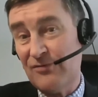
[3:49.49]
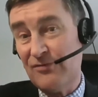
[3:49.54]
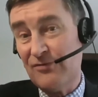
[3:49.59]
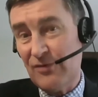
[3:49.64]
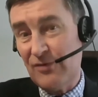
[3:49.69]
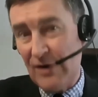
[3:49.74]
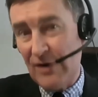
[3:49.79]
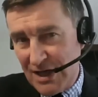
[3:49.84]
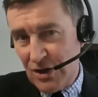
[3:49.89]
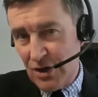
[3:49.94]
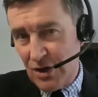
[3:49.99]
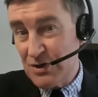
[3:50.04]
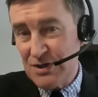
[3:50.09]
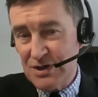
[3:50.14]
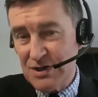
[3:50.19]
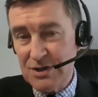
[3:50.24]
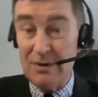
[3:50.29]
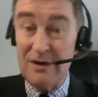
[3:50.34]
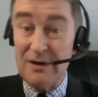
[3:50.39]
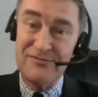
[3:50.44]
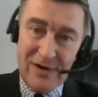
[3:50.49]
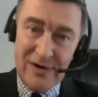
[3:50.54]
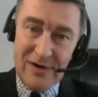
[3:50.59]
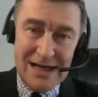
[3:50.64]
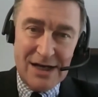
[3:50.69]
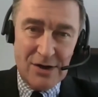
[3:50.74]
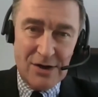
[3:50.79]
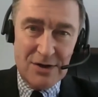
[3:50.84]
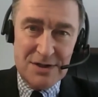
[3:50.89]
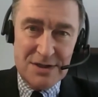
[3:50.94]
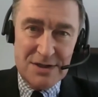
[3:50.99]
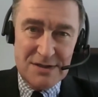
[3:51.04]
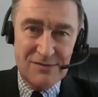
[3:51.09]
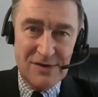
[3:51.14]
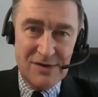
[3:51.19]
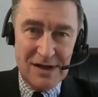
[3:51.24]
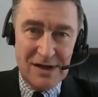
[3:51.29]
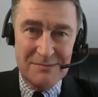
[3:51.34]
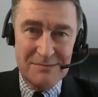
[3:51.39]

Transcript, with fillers: our freight costs. So our freight costs